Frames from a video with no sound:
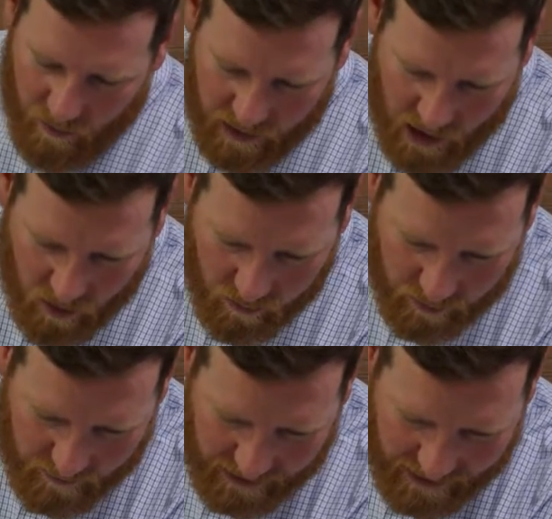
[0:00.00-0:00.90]
we know,
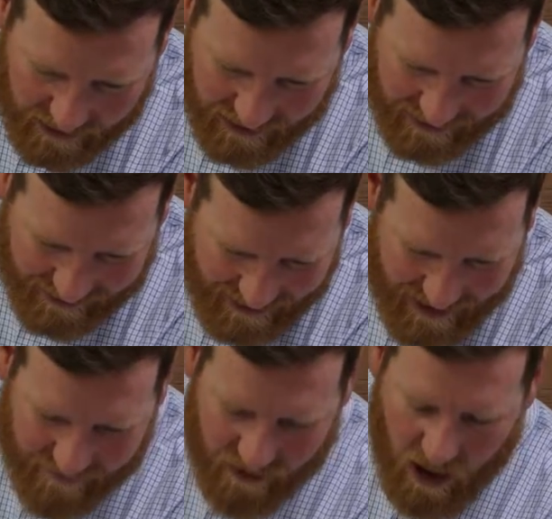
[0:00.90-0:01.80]
to be
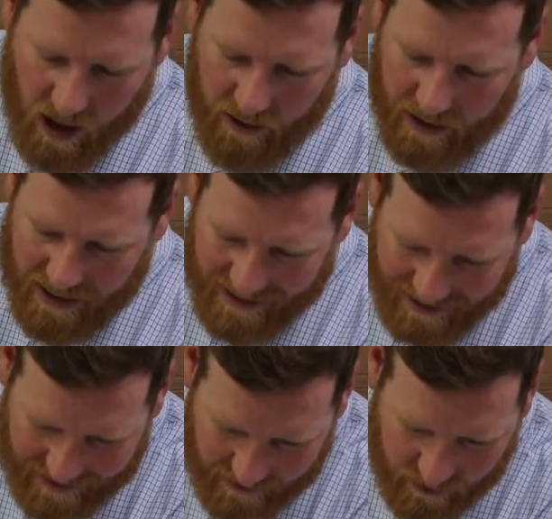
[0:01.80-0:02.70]
led of God
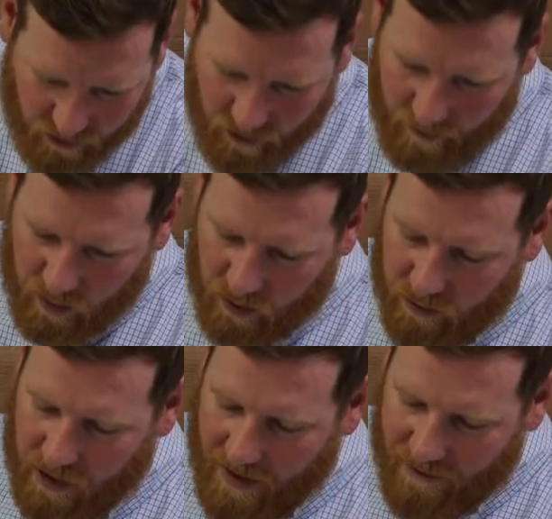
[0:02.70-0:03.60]
in the
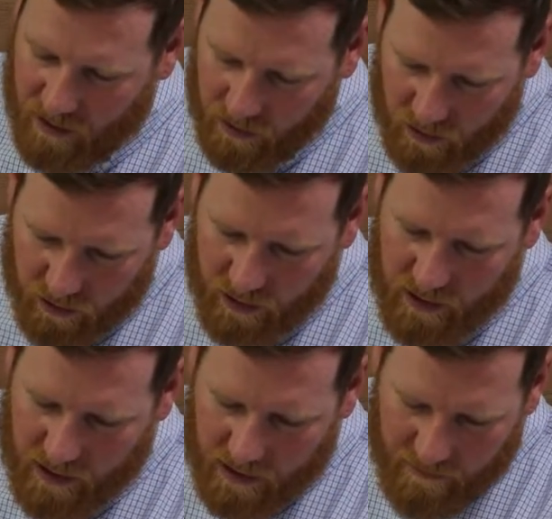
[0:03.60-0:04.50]
scriptures, having a
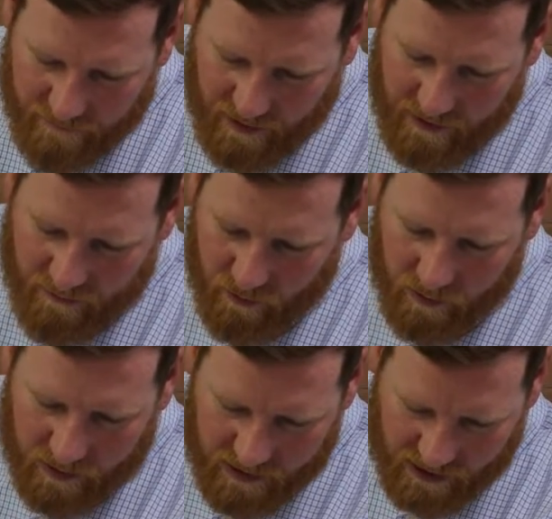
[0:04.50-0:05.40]
good,
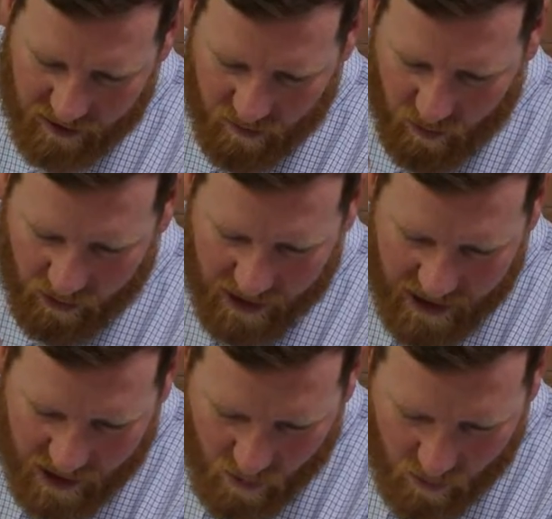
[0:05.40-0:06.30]
faithful testimony.
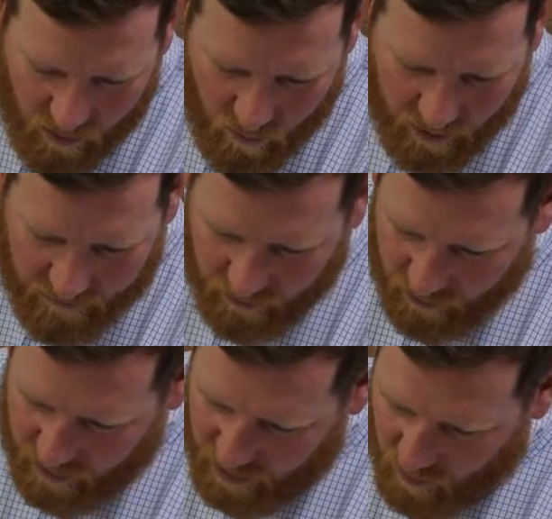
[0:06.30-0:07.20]
What a
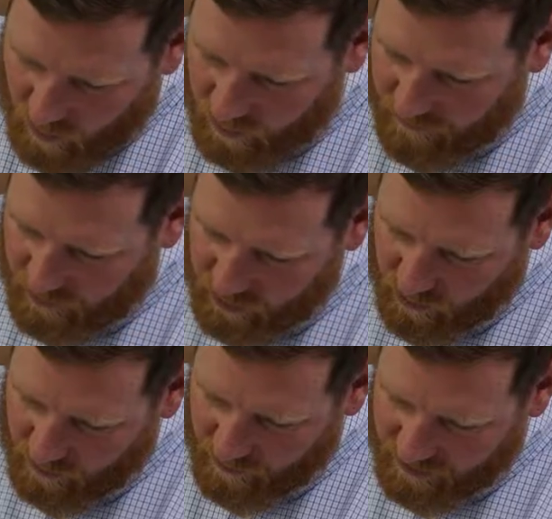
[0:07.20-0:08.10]
wonderful, wonderful
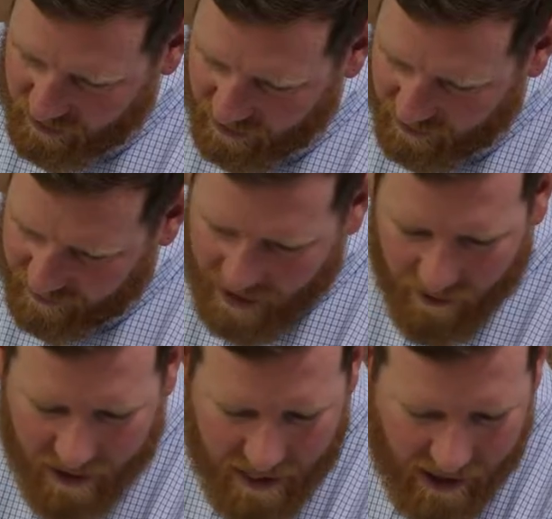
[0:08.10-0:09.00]
story we see here.
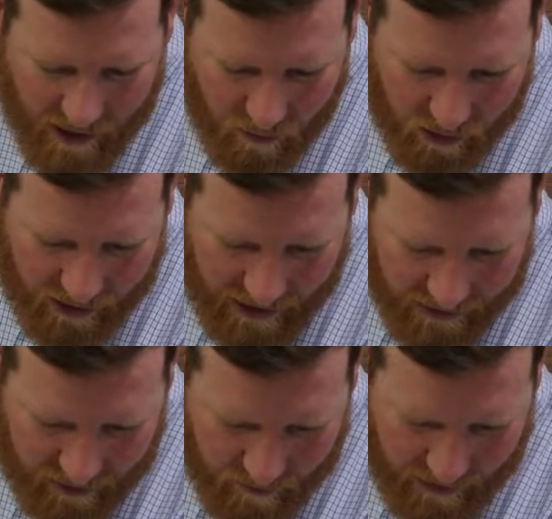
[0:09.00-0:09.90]
Now, uh, we'll look at a
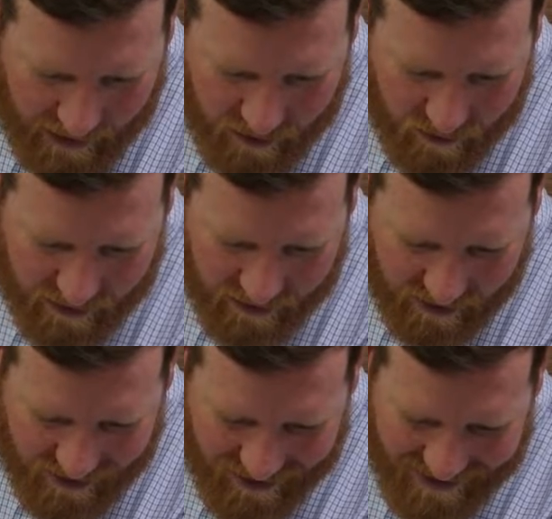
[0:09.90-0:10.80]
little bit next week, as I
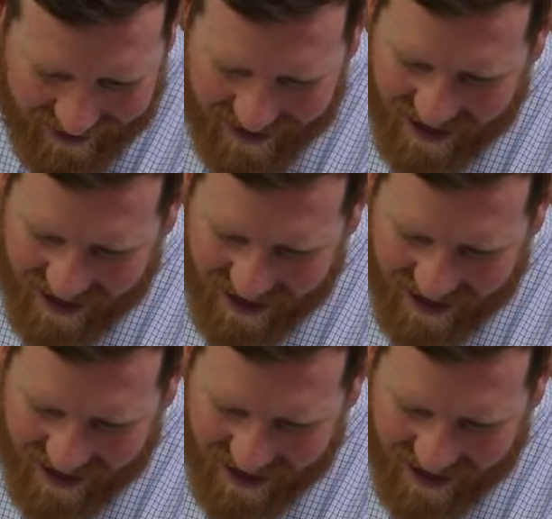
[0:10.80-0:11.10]
said,